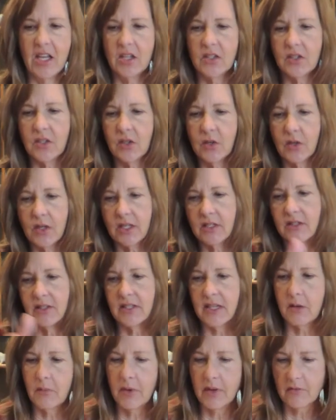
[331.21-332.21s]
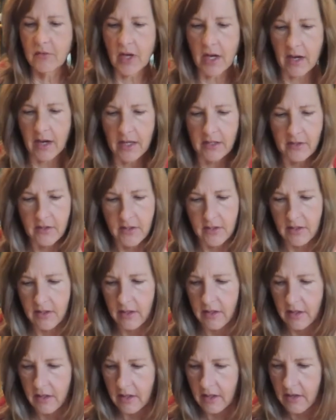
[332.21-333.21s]
So you can see we've got,
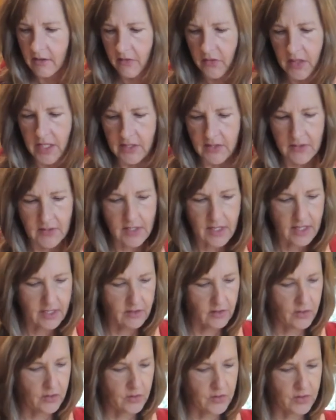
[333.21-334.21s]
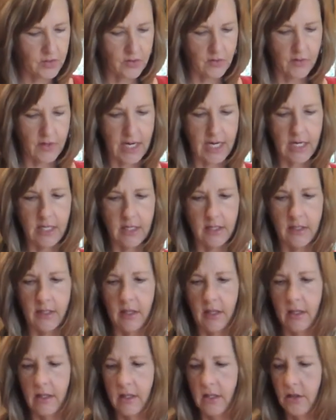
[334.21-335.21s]
this side looks great,
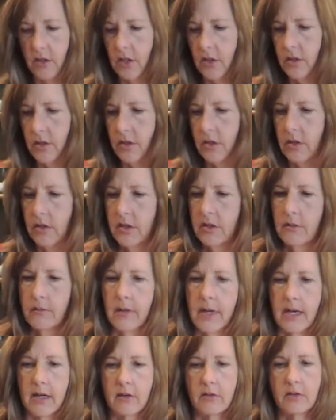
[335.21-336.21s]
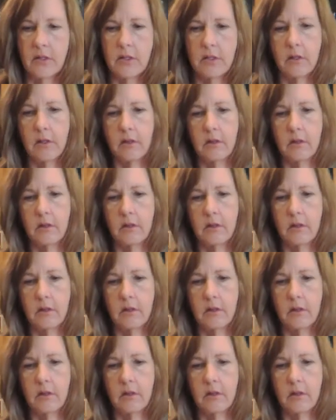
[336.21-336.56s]
and then you turn it around.